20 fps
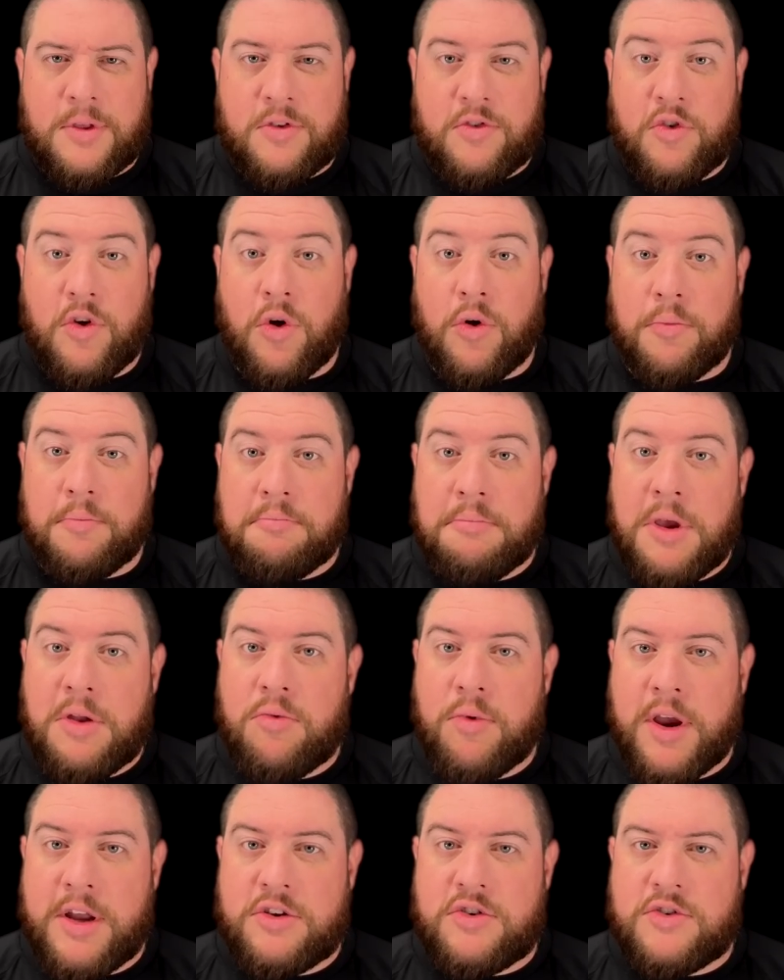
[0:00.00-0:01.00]
So,
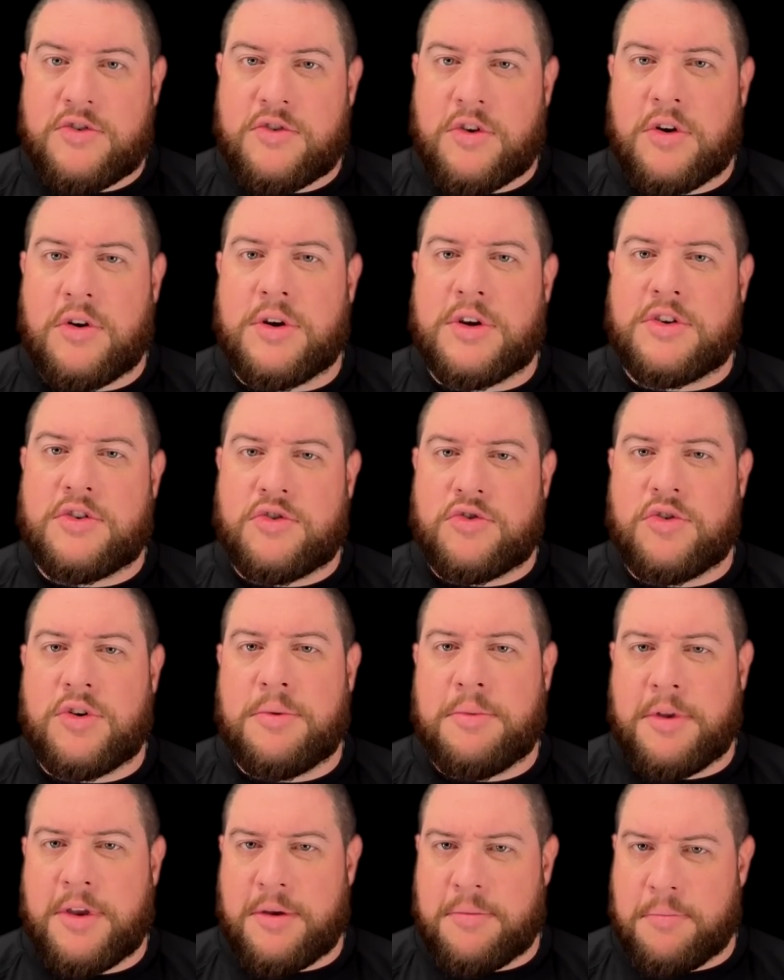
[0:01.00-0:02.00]
mid ranges are
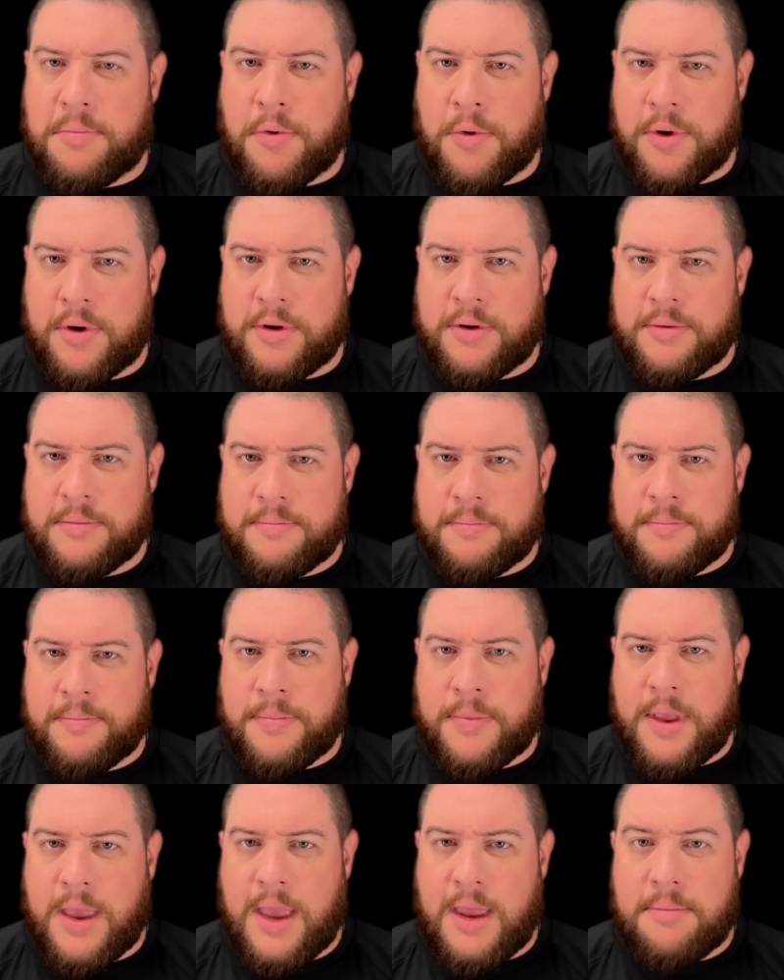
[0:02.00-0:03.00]
extremely important.
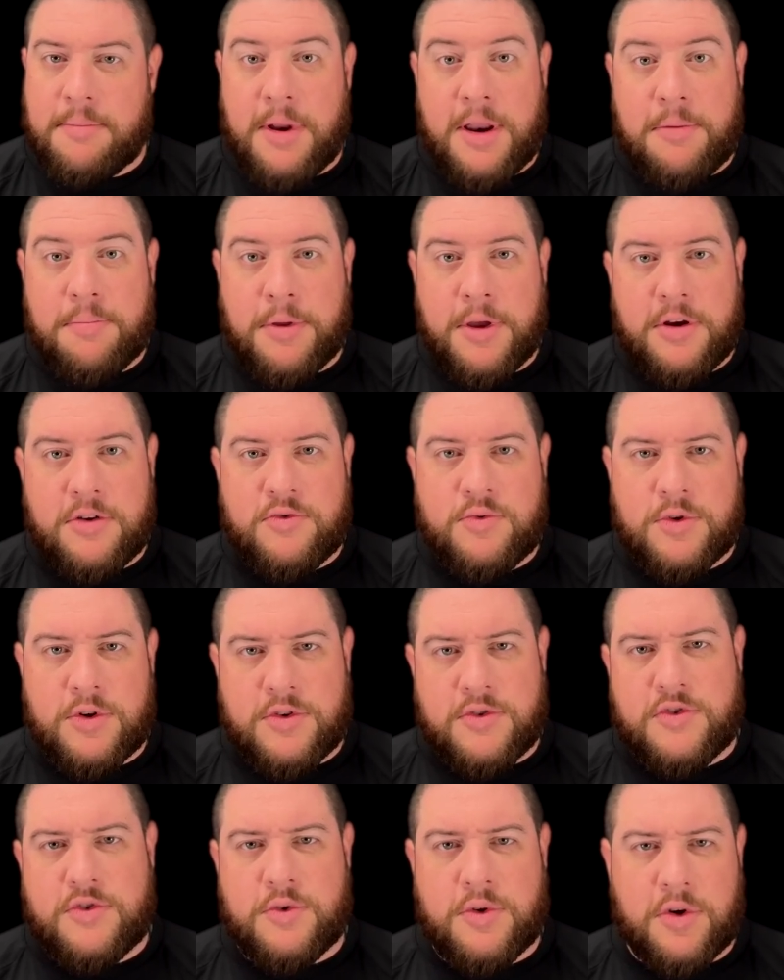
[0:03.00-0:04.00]
And many players would
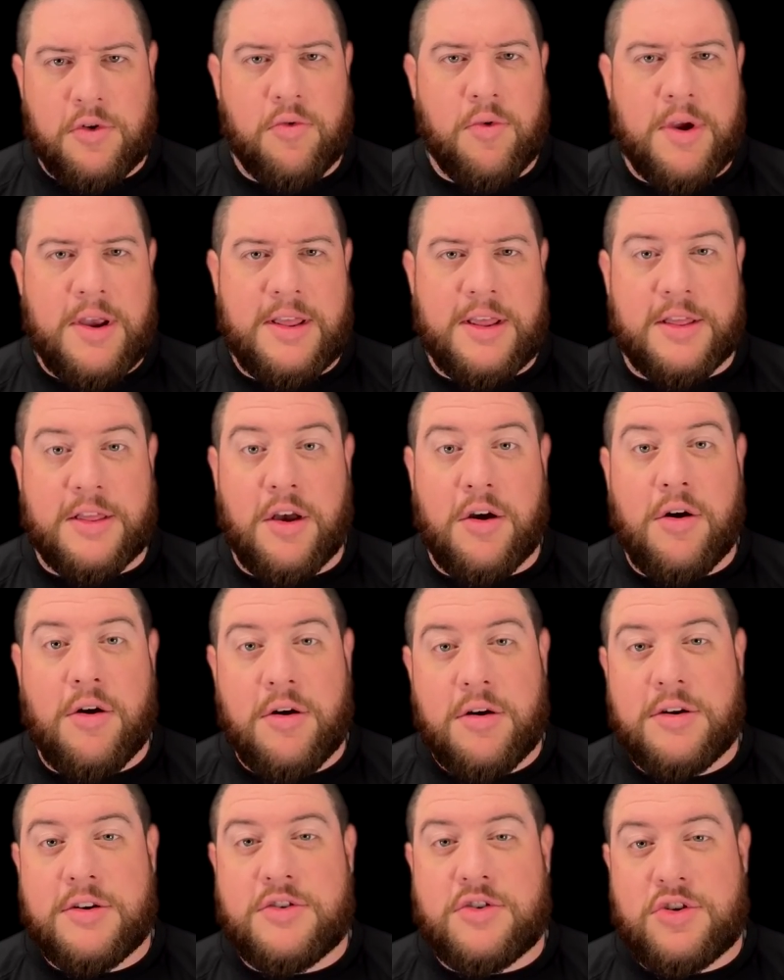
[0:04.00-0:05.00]
also agree that the
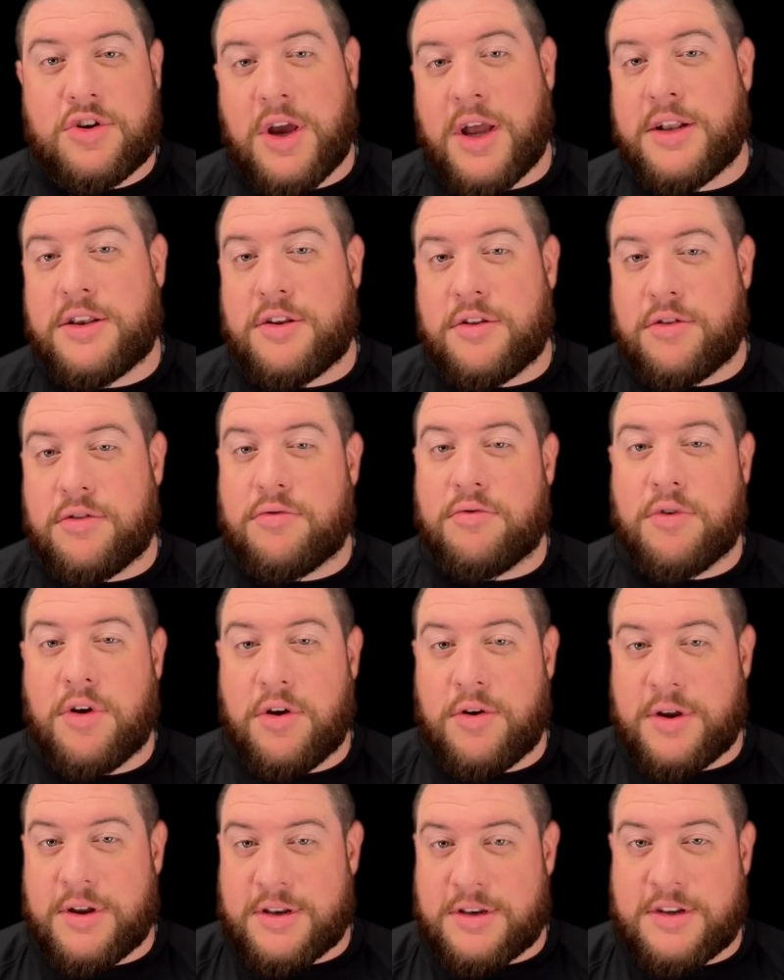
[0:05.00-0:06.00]
hardest shot to
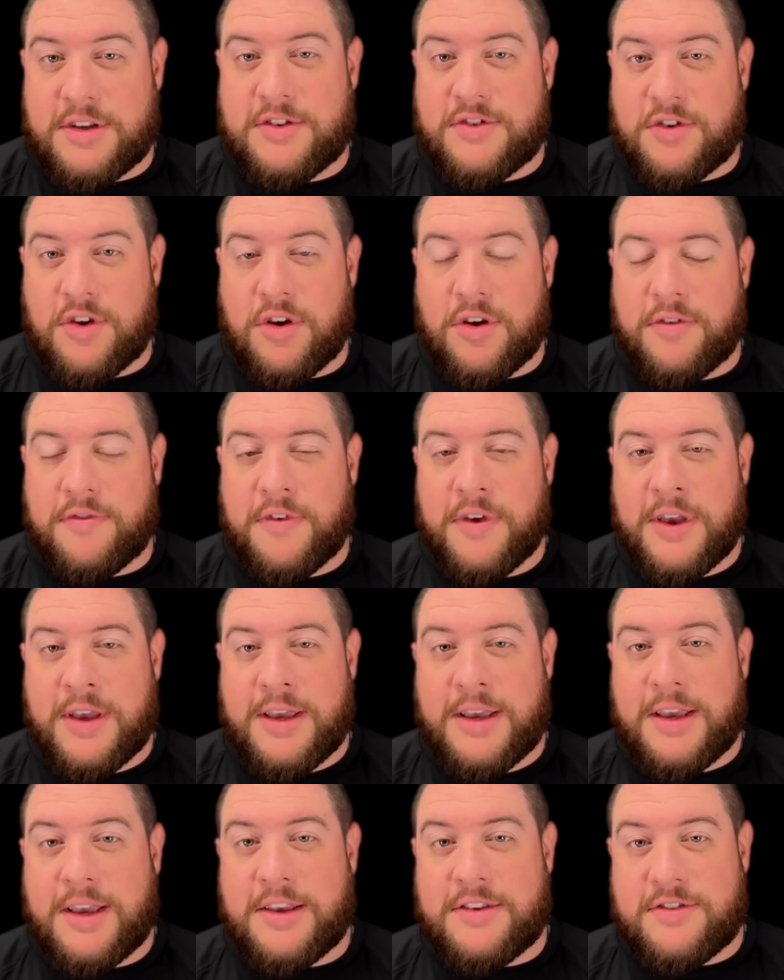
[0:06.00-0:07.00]
throw in disc golf
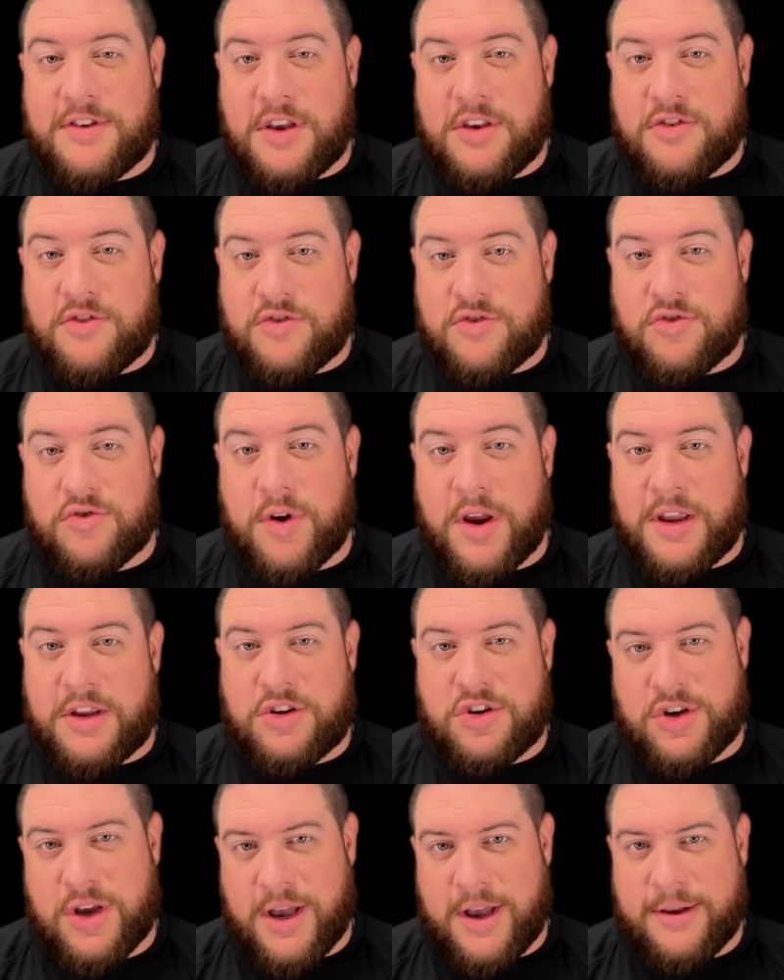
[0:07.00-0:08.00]
is a
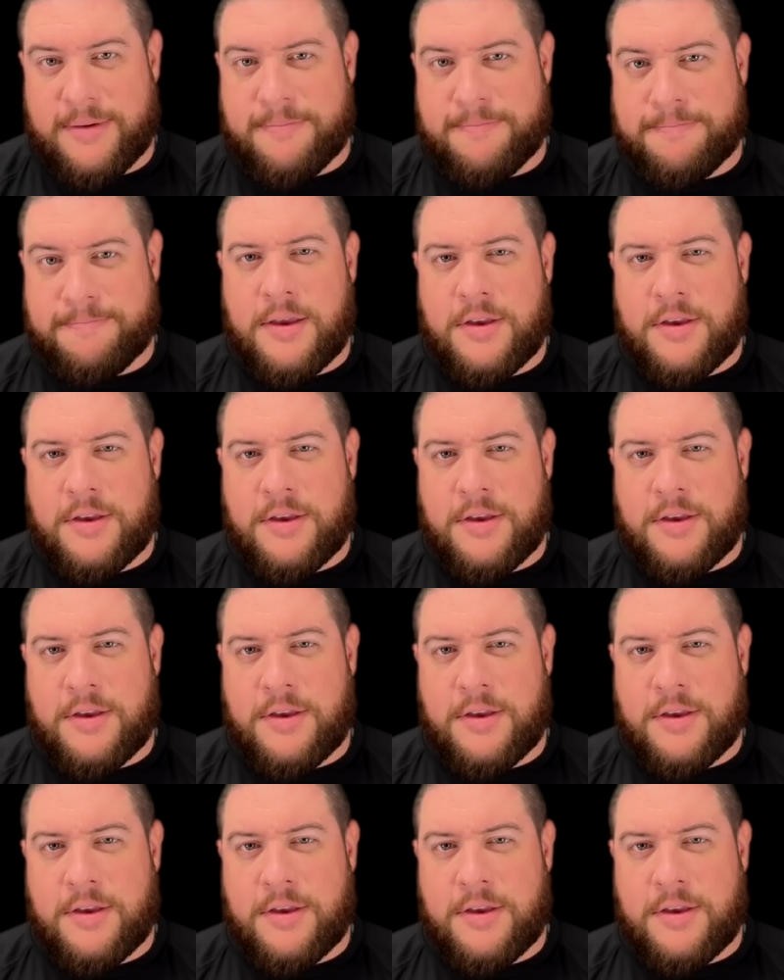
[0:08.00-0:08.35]
straight shot.